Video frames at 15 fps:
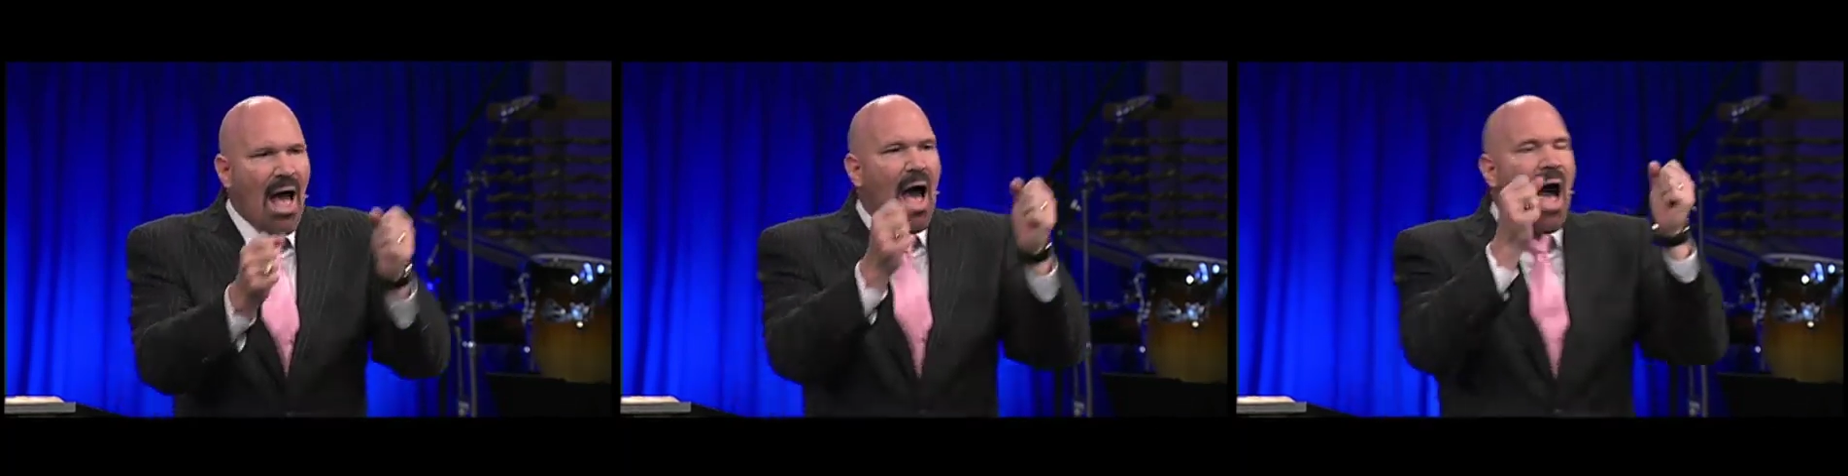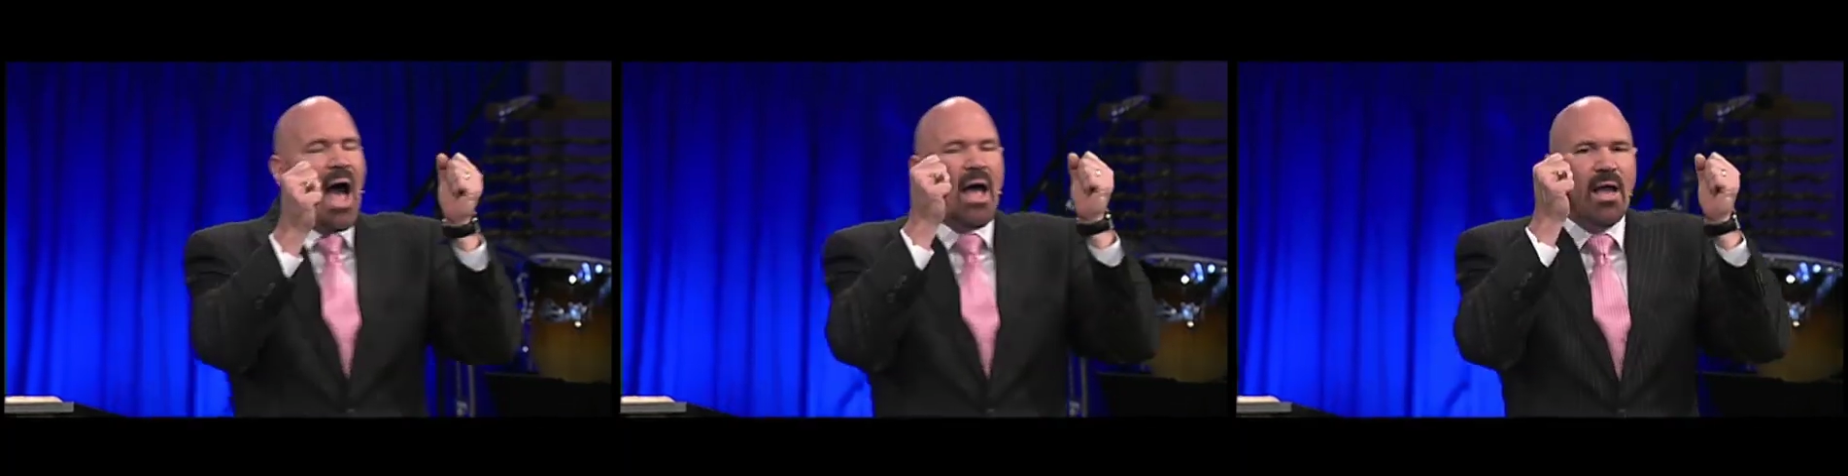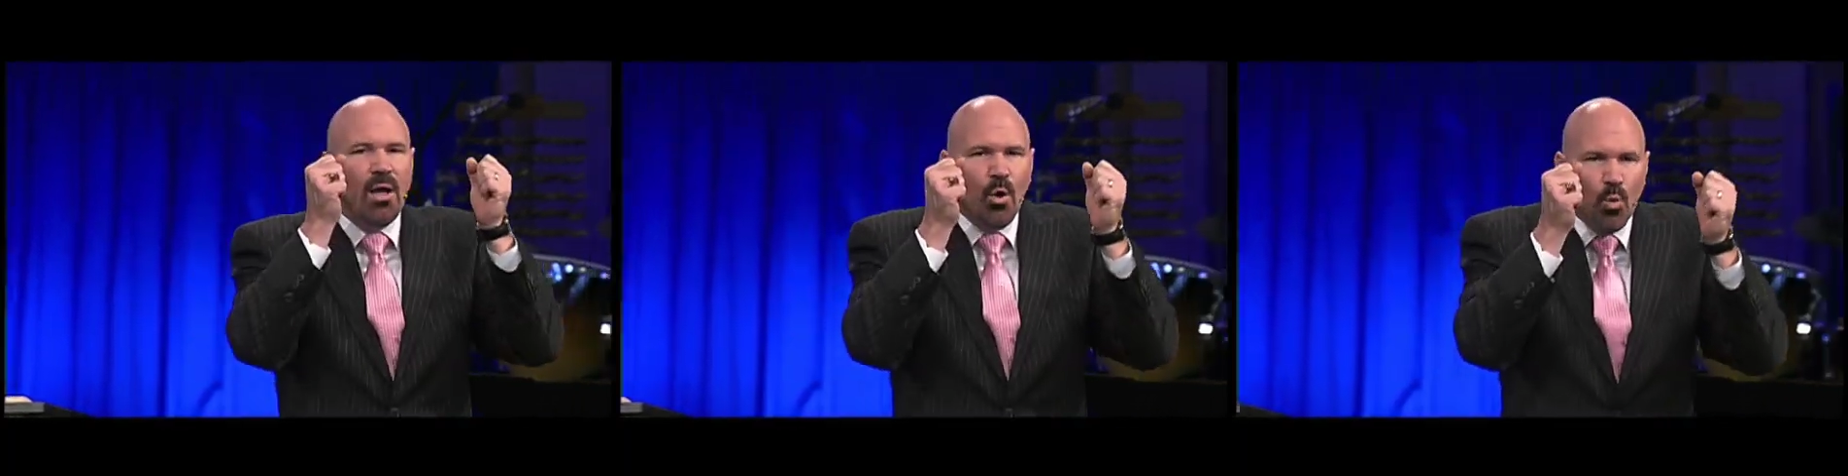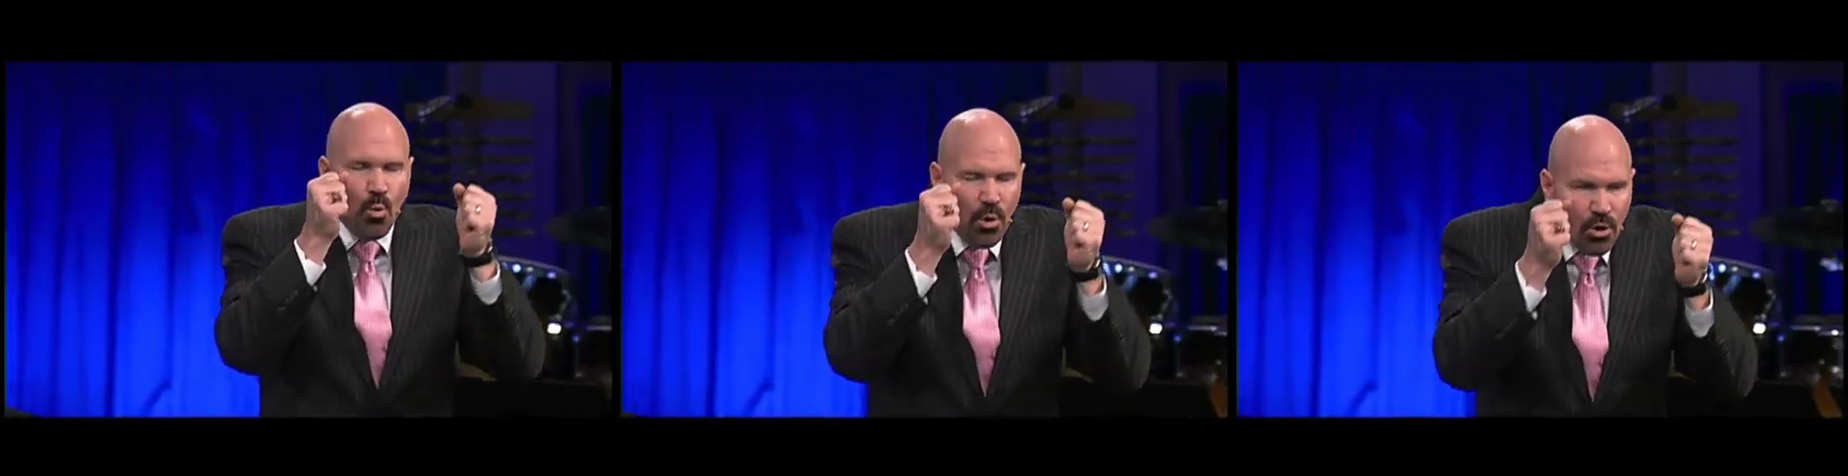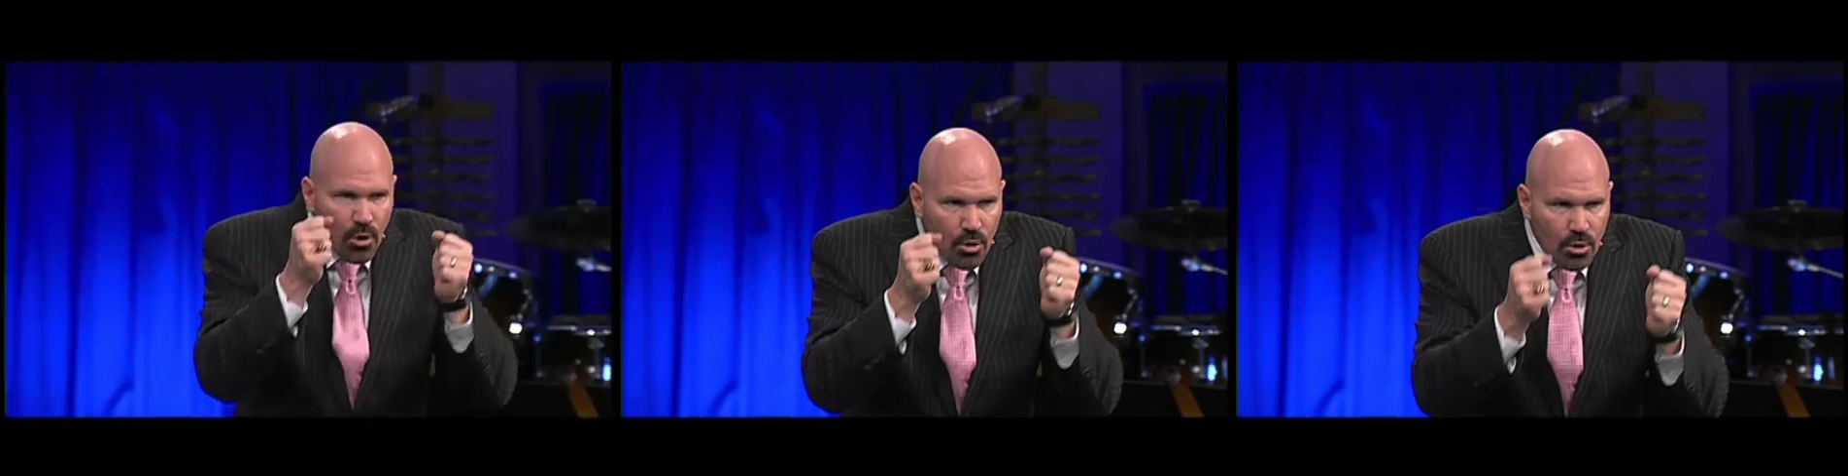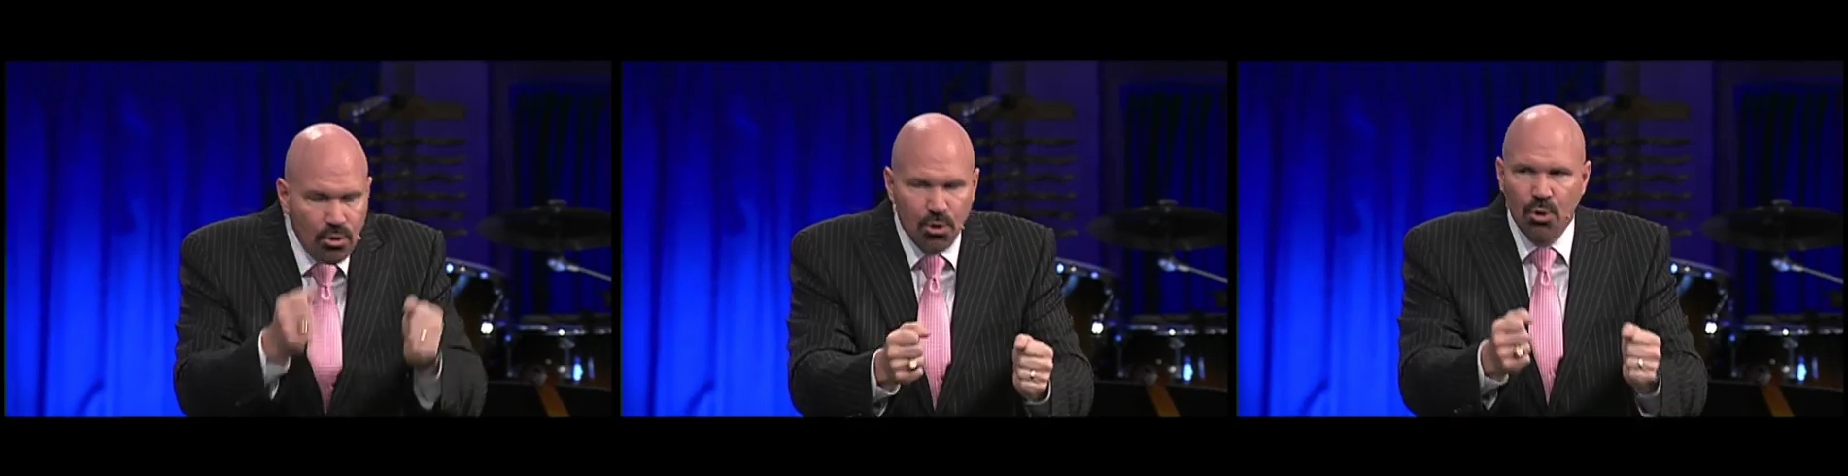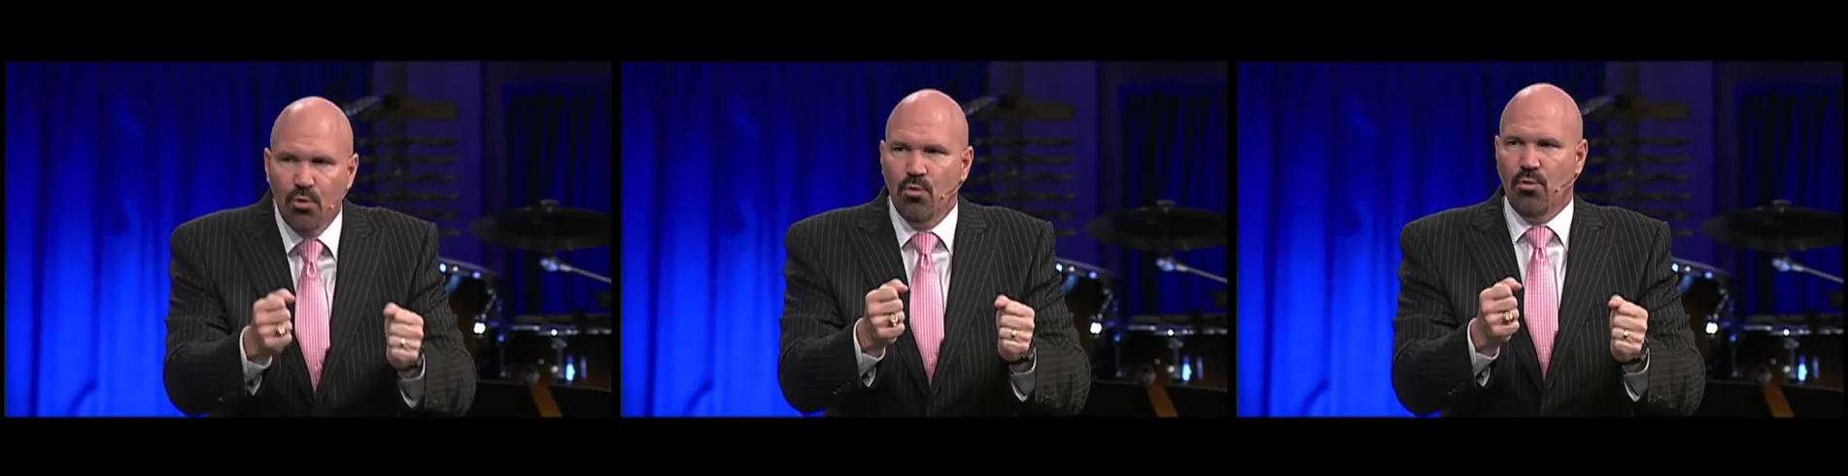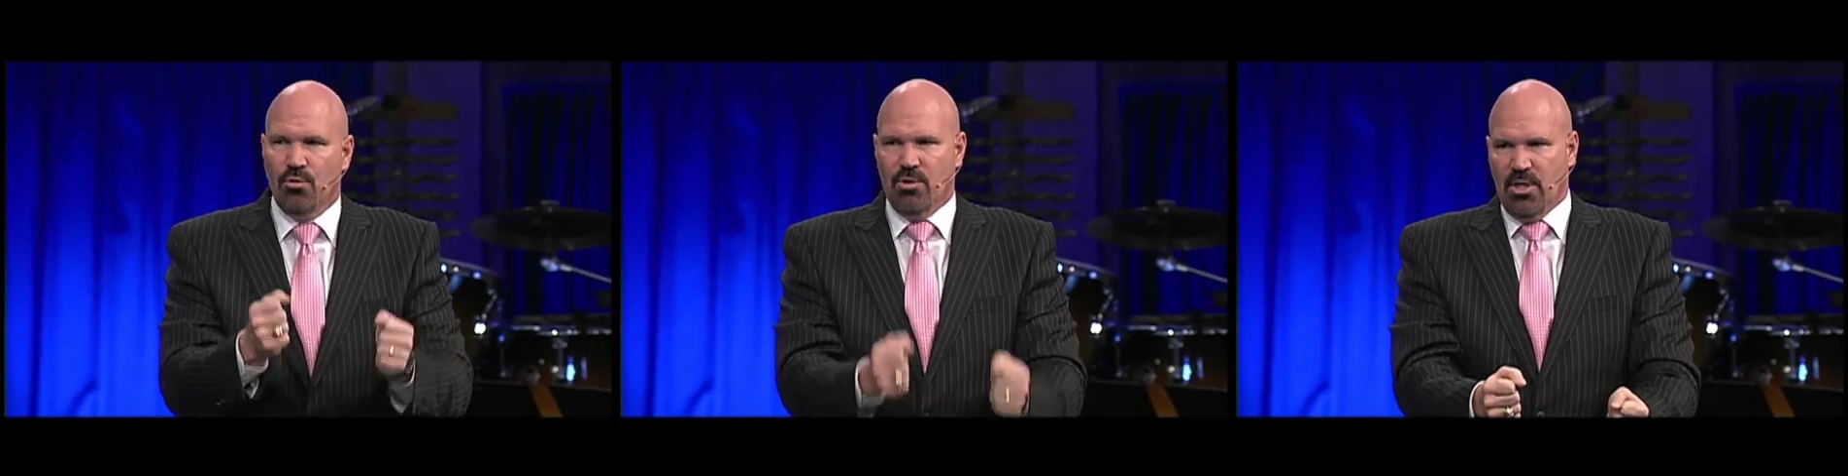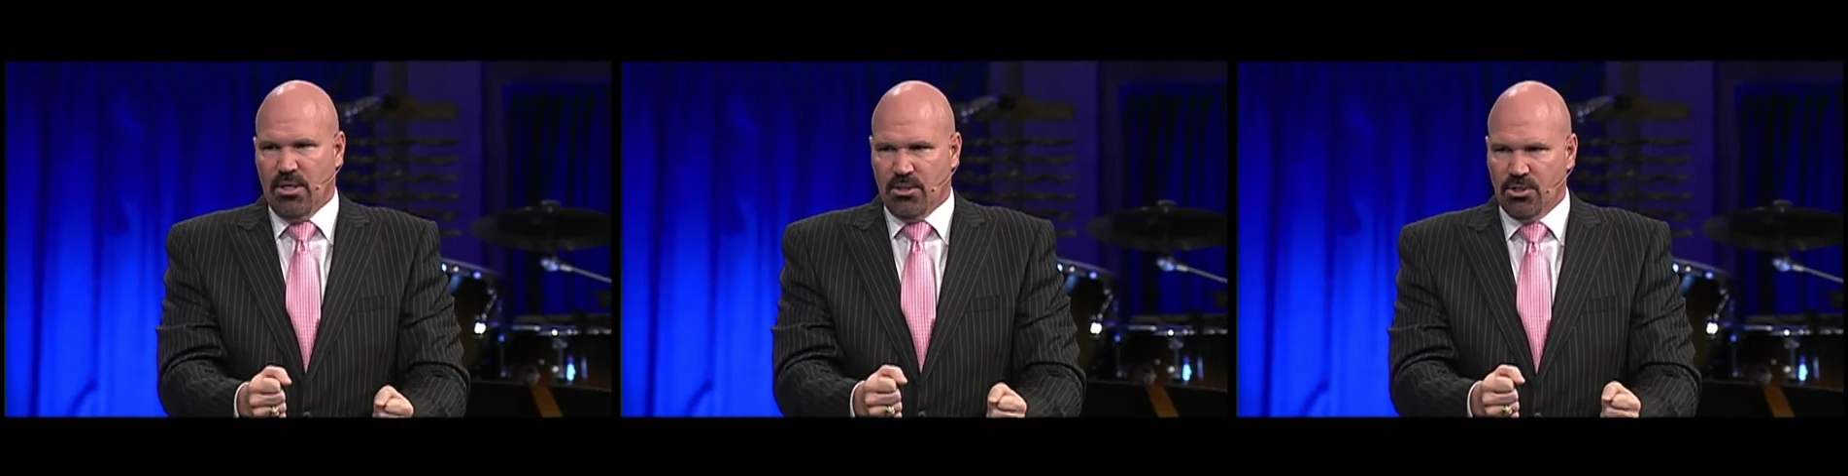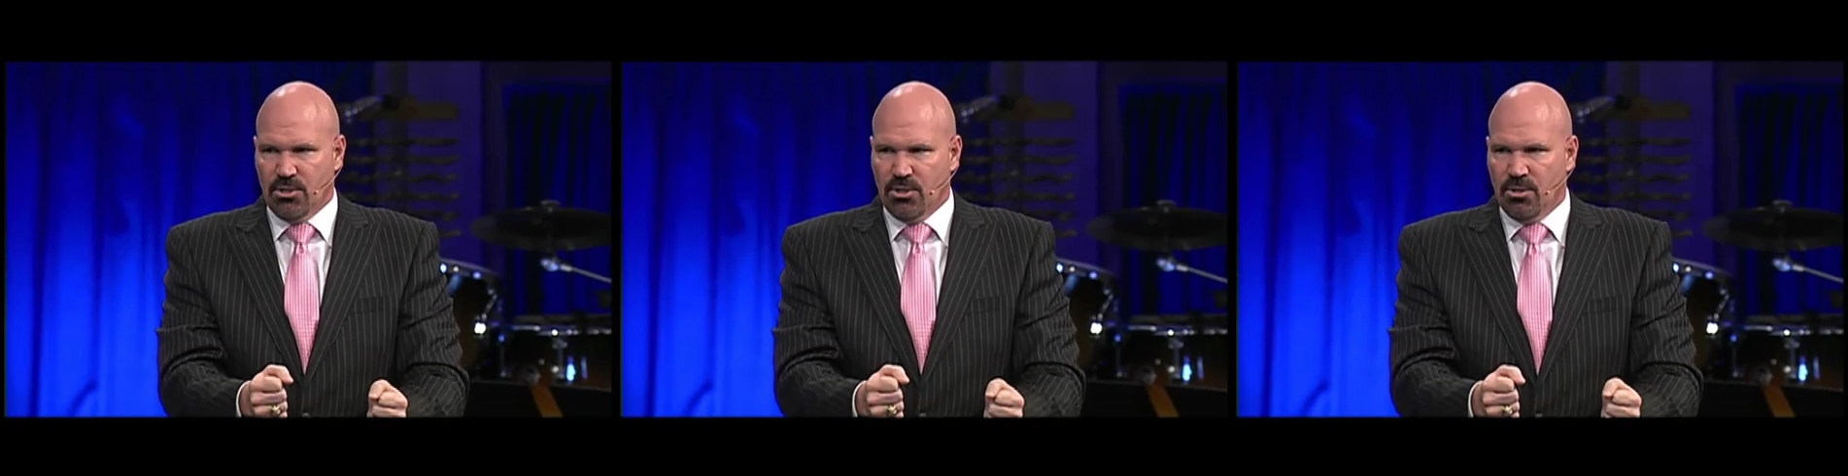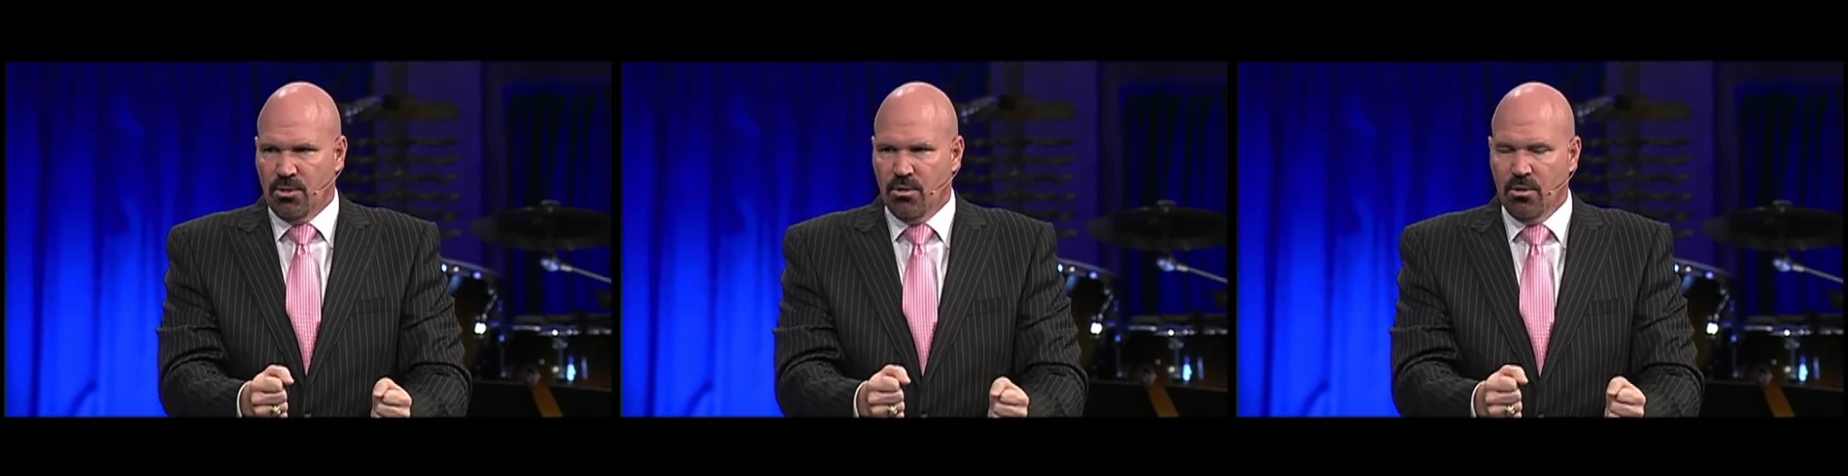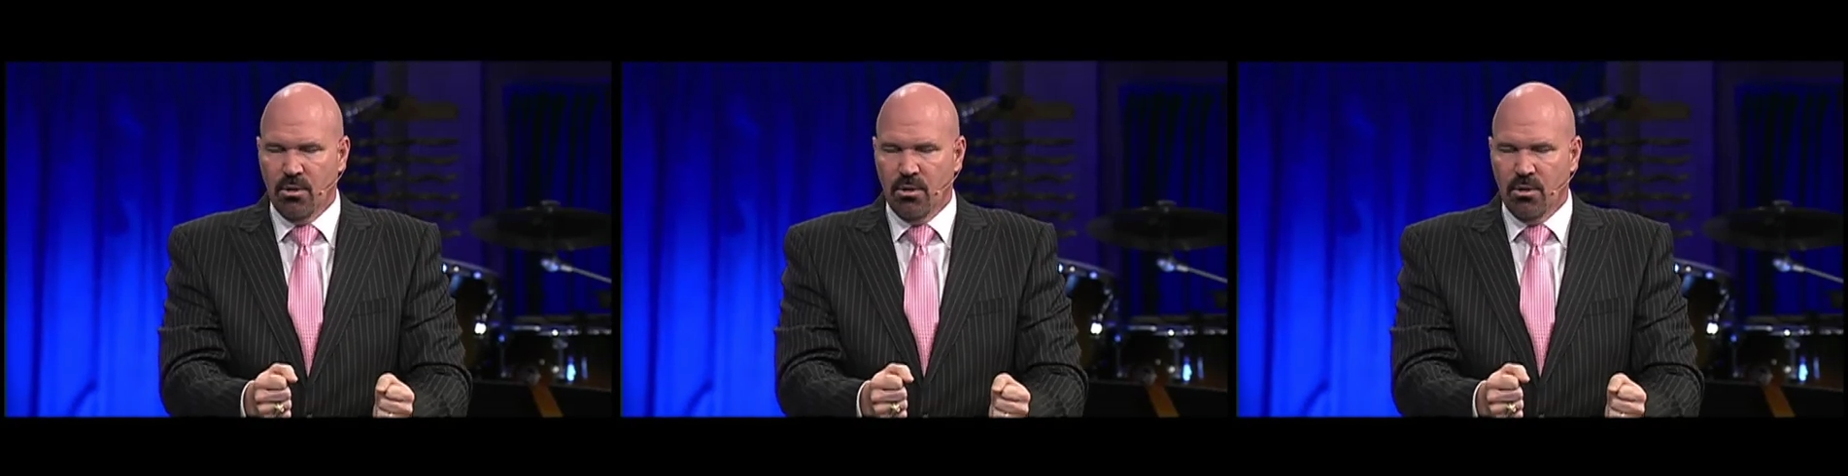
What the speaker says: I will do this.